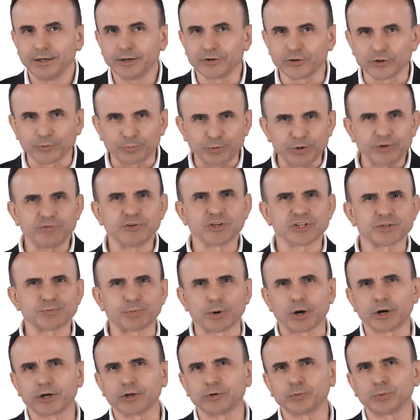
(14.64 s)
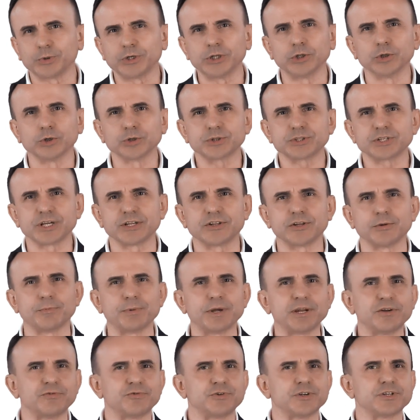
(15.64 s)
In the previous part, we looked at the
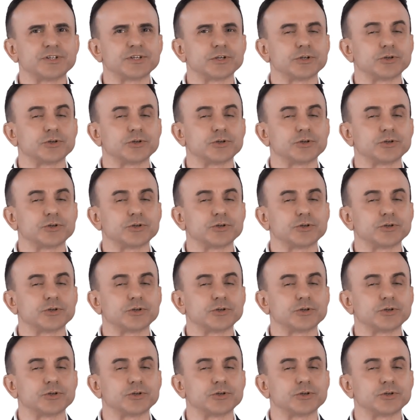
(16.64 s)
benefits